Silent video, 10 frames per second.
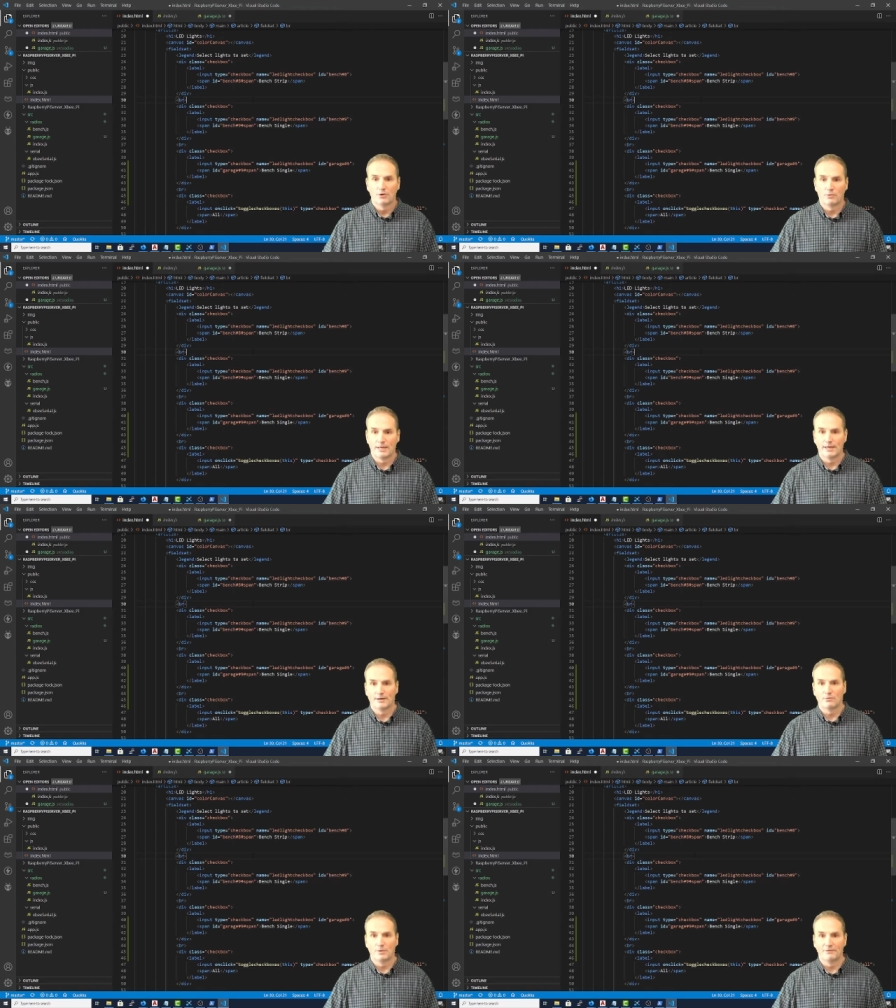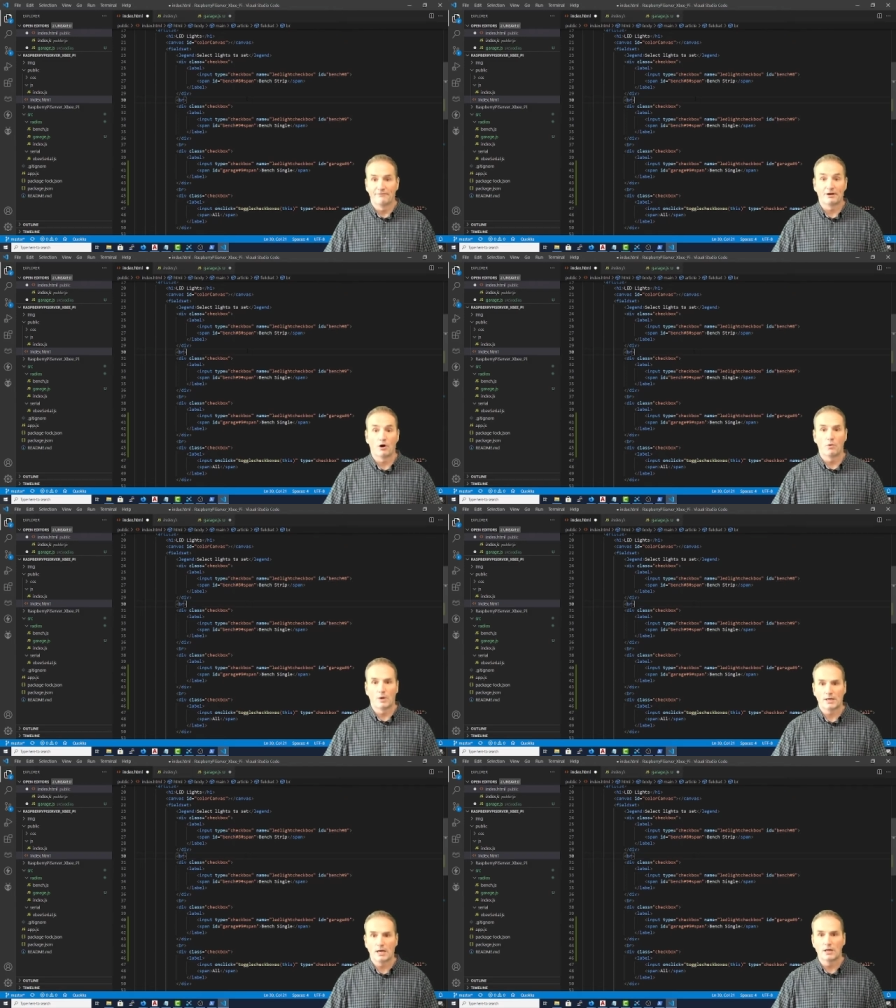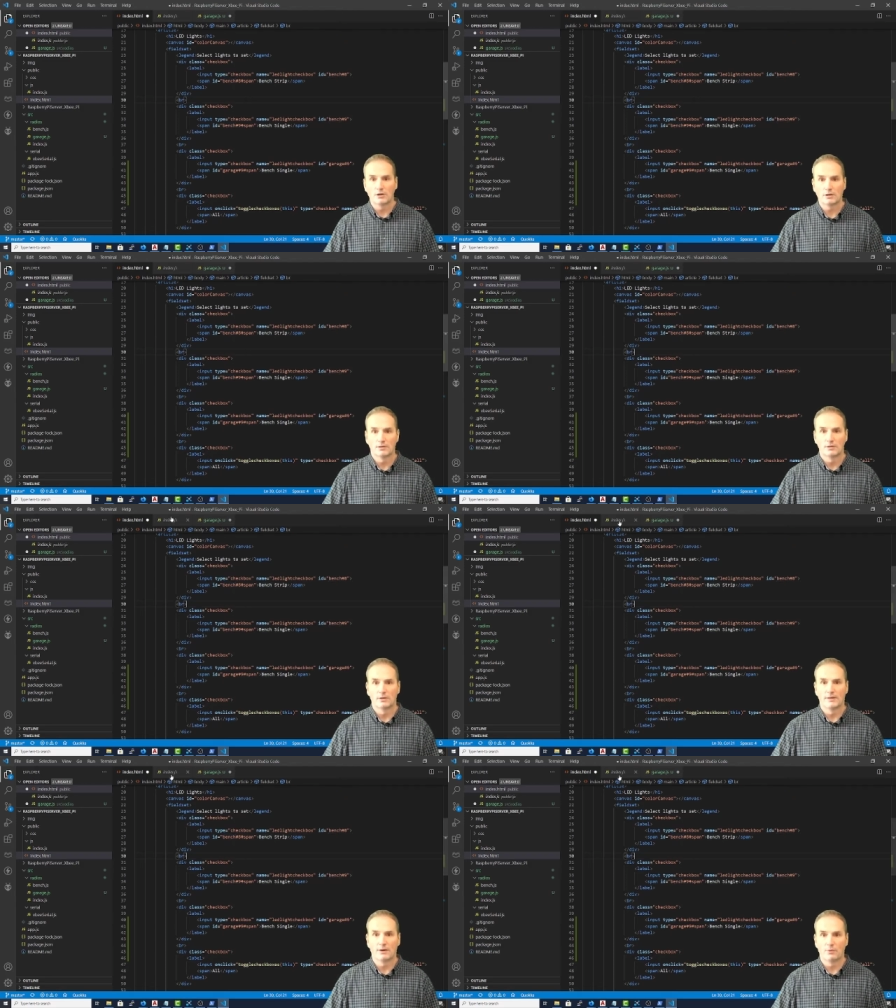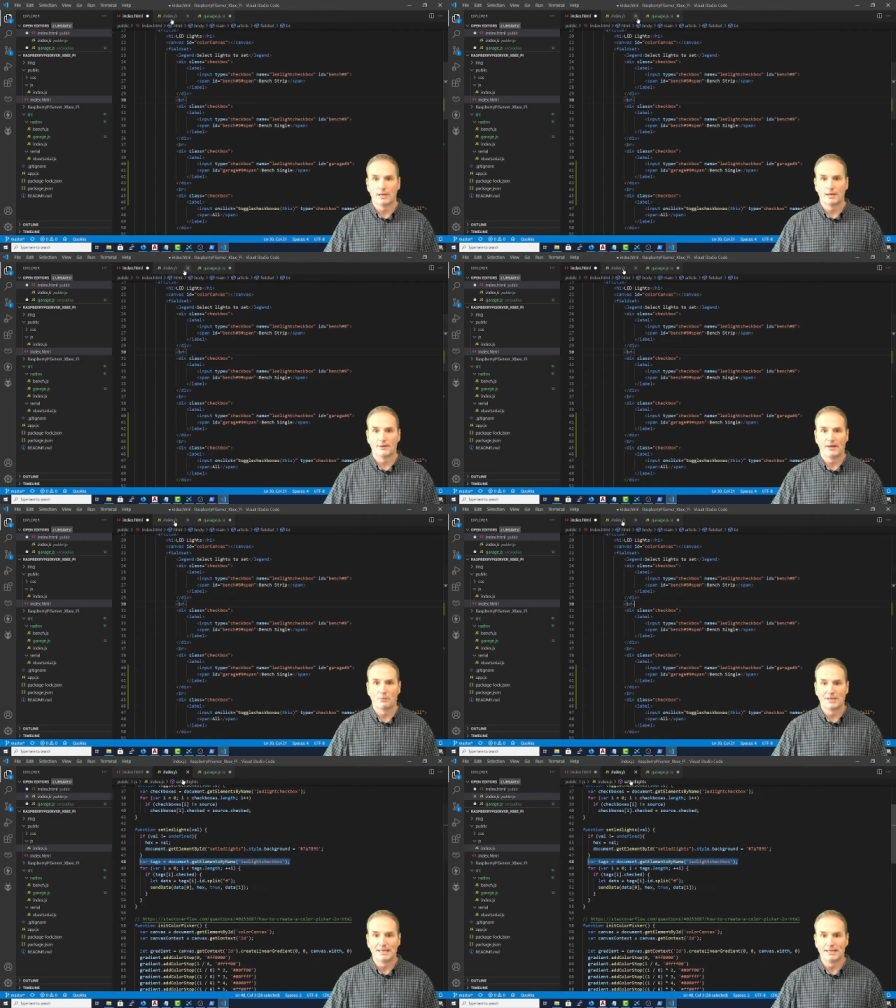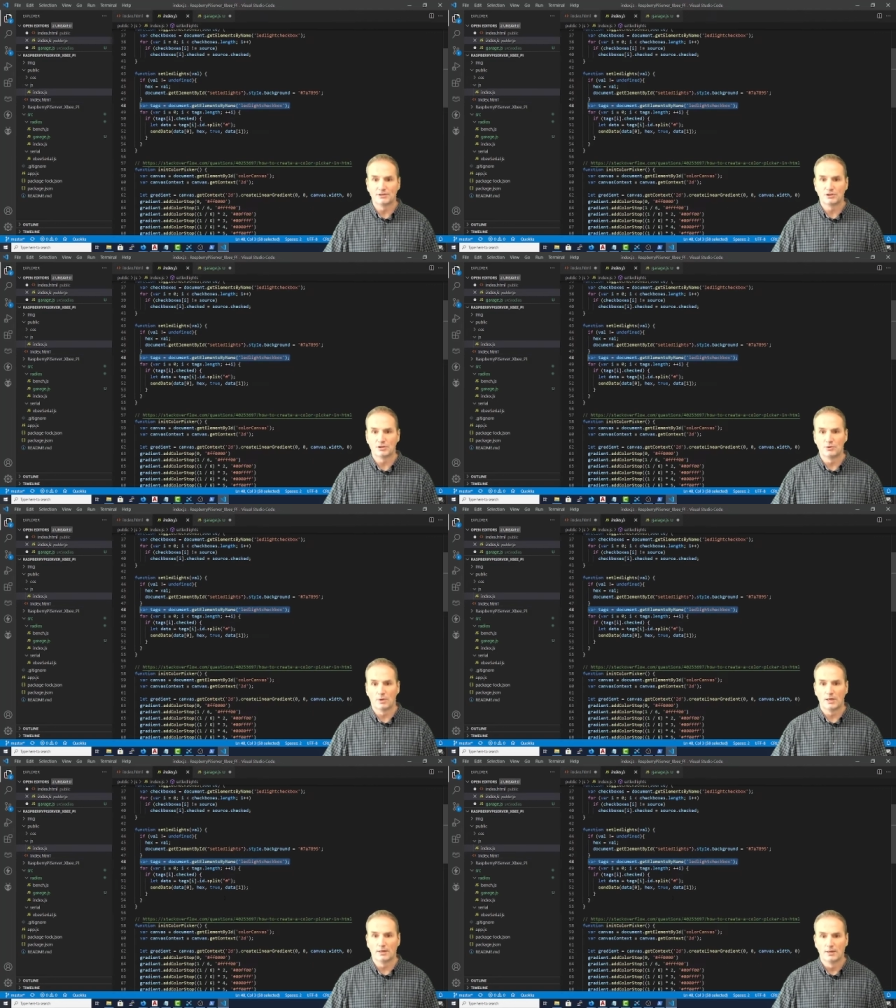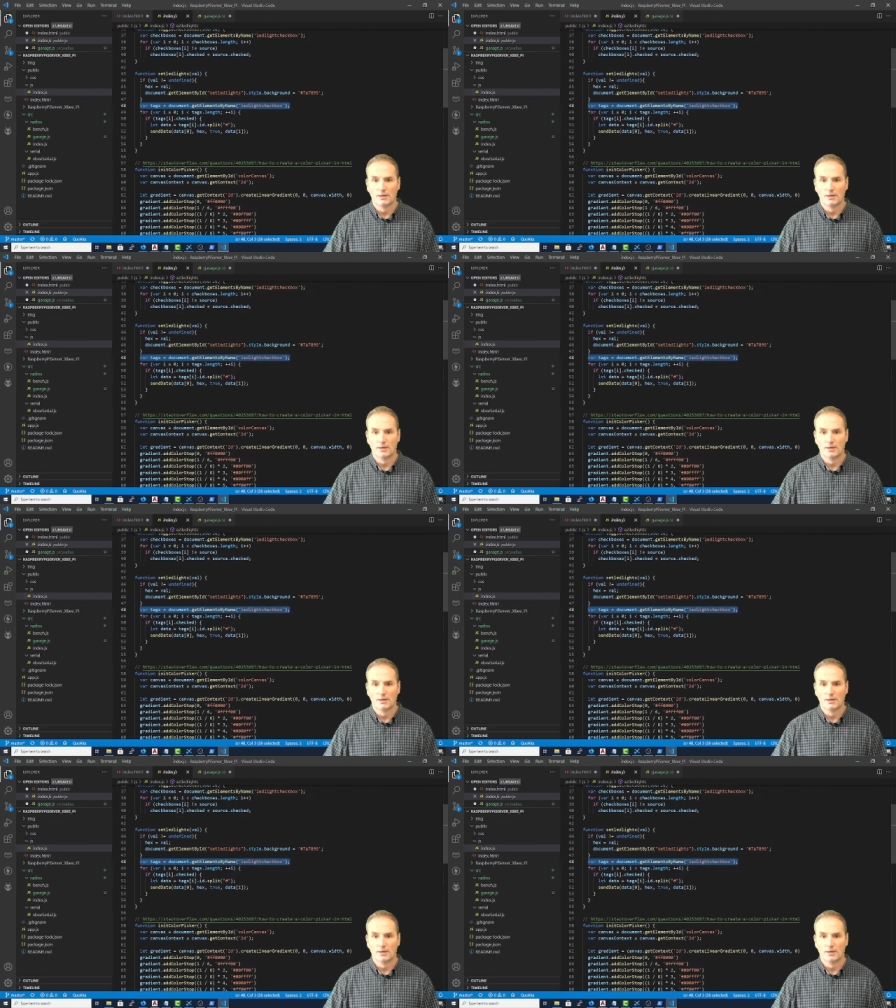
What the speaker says: We figure out what color that we need to